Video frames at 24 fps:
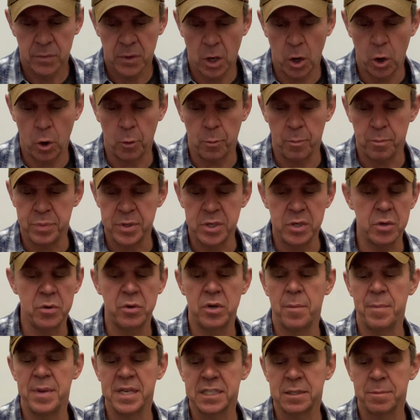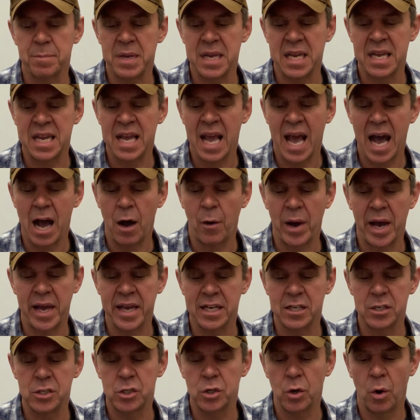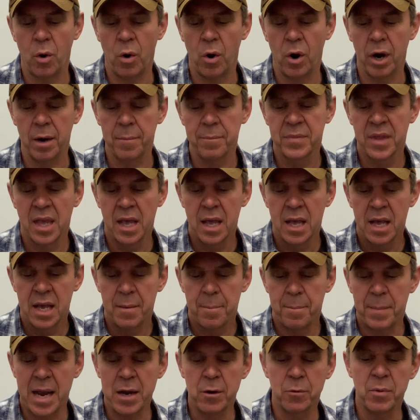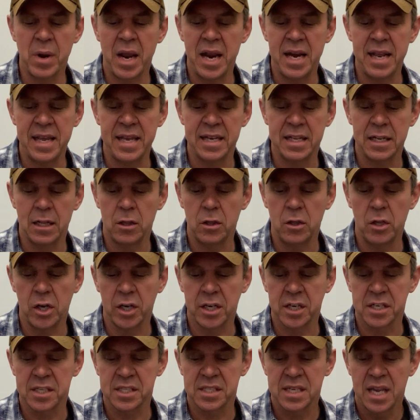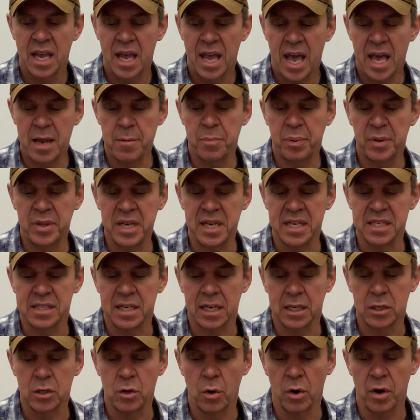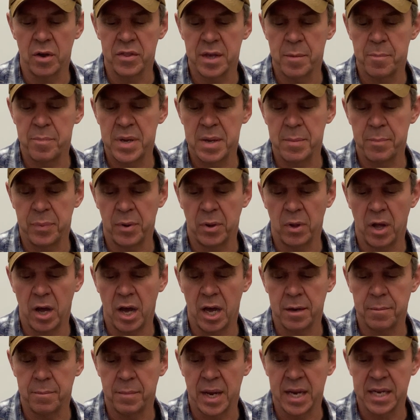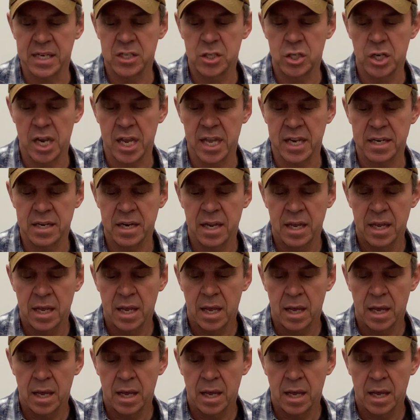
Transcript: Oh, beautimous me, how I adore my radiant looks, and please ignore the pimple on my chin.